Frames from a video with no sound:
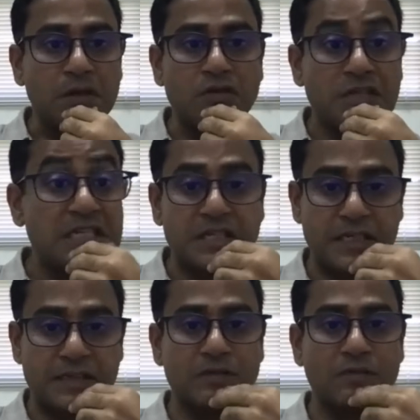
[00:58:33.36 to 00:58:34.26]

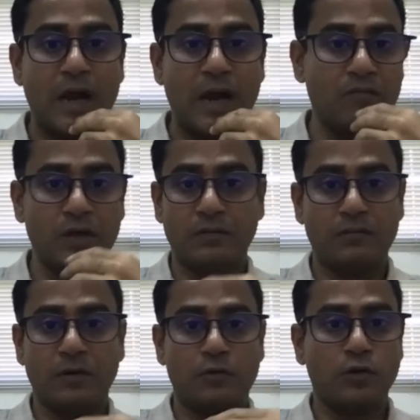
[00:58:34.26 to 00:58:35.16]
suggestions and
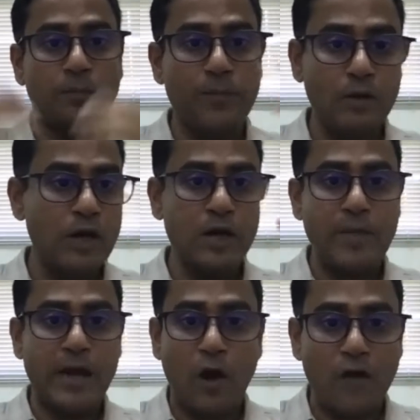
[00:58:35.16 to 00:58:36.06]
to the
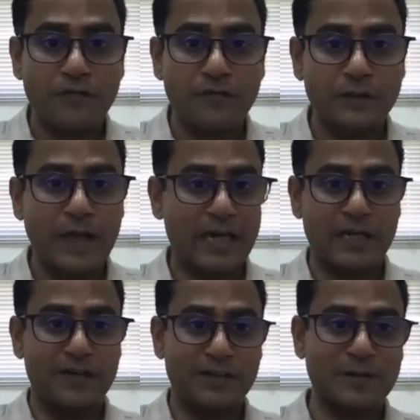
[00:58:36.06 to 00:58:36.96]
bewilderment of the
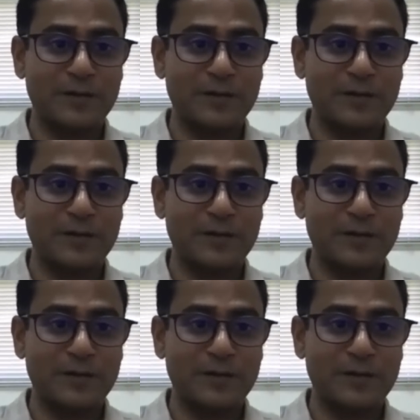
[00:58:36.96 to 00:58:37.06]
activists.